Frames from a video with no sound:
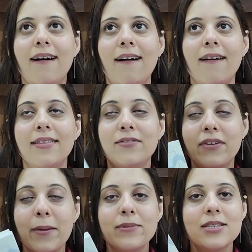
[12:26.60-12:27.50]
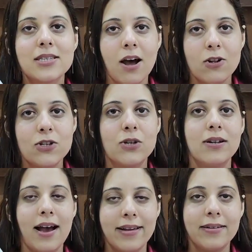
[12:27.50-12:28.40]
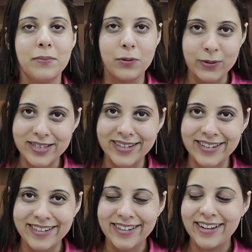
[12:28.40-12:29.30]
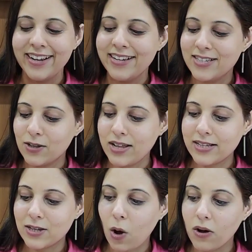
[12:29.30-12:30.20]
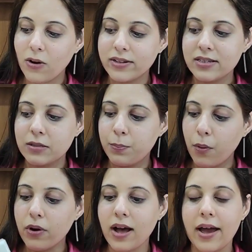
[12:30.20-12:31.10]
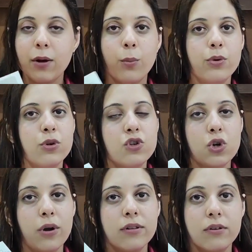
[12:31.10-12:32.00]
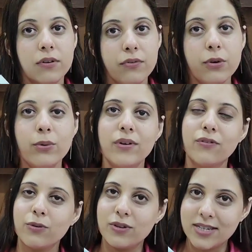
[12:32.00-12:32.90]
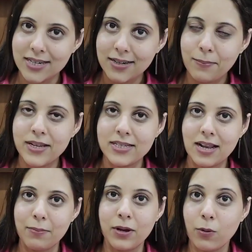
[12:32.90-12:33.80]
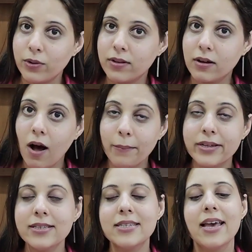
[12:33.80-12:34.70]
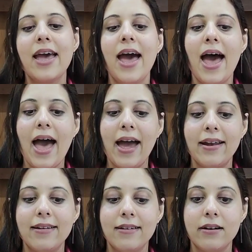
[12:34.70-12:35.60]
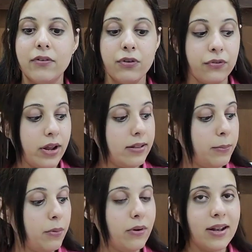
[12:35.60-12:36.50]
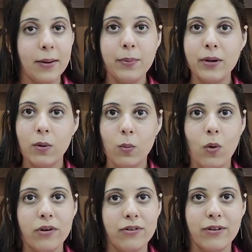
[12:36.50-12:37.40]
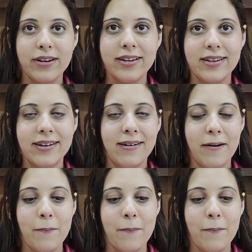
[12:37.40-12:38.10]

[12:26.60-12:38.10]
the famous cultural icon Bruce Lee. So that's all on this book. I hope you enjoyed the review. If you did, please let me know in the comments. And if you've read the book, let me know what really